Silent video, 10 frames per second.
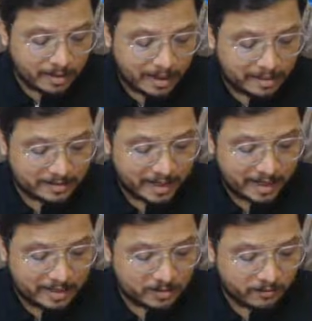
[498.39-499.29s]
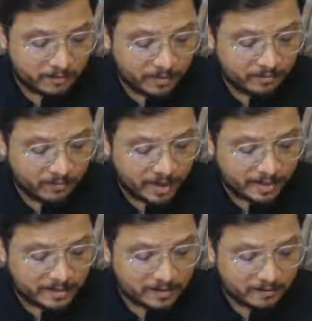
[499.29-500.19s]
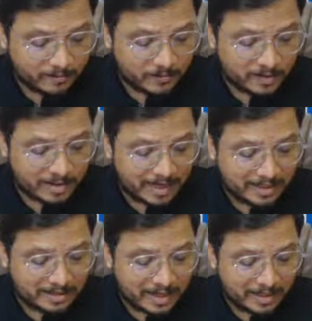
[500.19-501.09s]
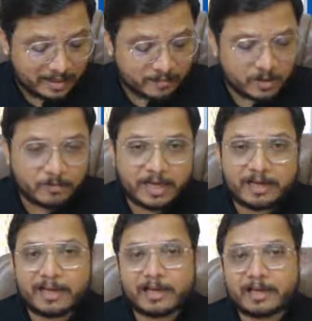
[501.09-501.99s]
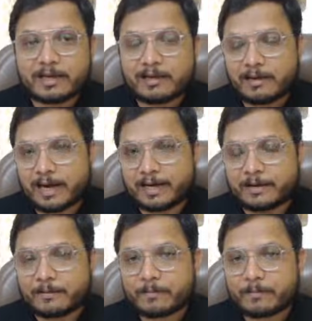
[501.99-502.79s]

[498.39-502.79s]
and second is of phase that is there in terms of degree, right?